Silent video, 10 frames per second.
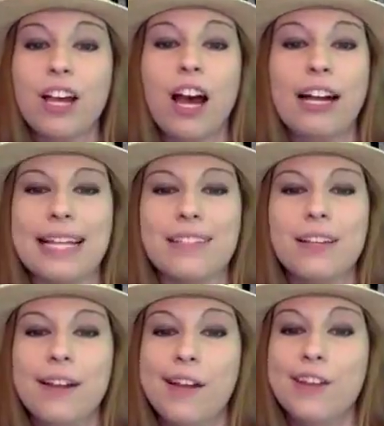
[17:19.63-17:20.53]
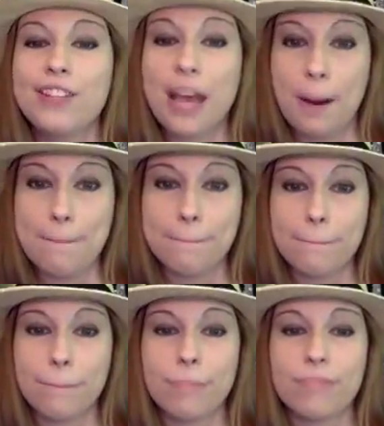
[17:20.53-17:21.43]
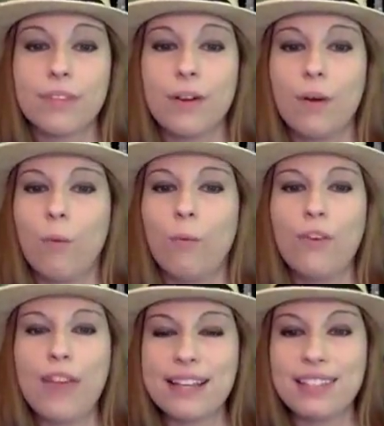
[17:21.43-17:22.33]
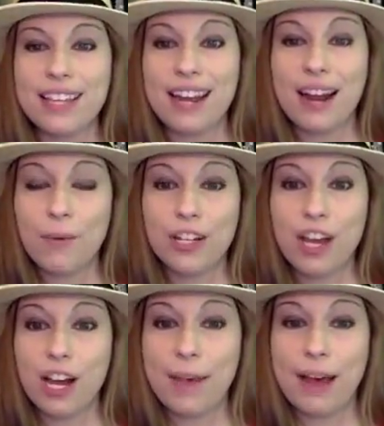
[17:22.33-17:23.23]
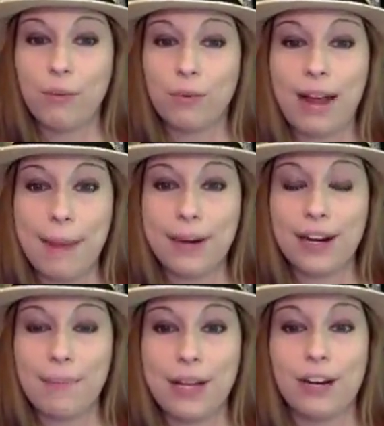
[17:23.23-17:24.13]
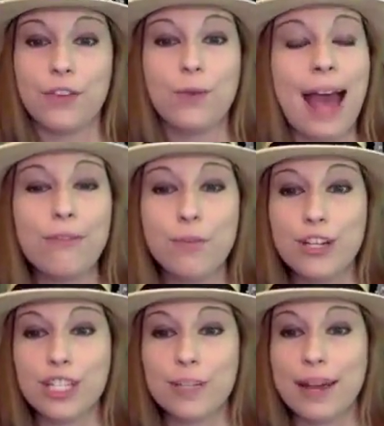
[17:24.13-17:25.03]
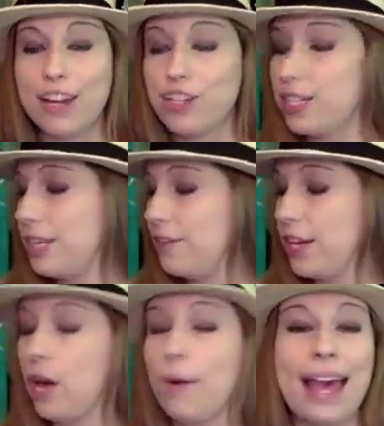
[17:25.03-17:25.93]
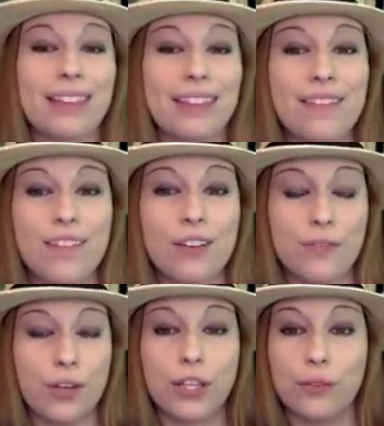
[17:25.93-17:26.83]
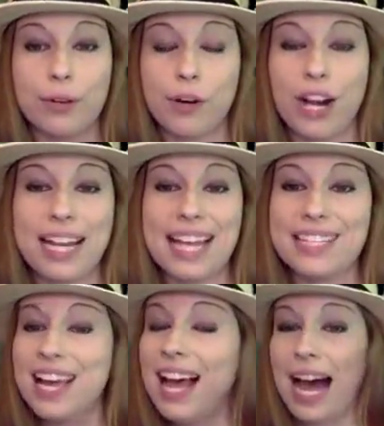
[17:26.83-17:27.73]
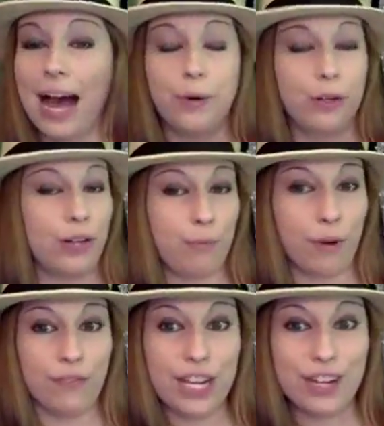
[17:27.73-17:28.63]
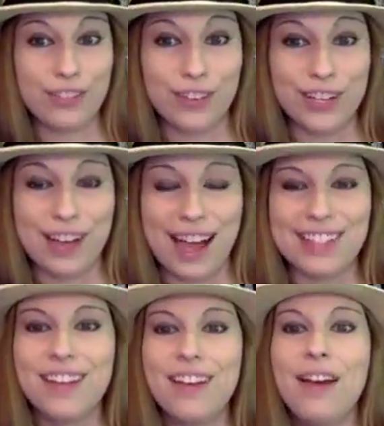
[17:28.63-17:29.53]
All right, so the next thing that I want to talk about, and we're wrapping it up here, if you have questions about IGTV, go ahead and leave those. If you're on the rebroadcast, I will create more videos for you guys.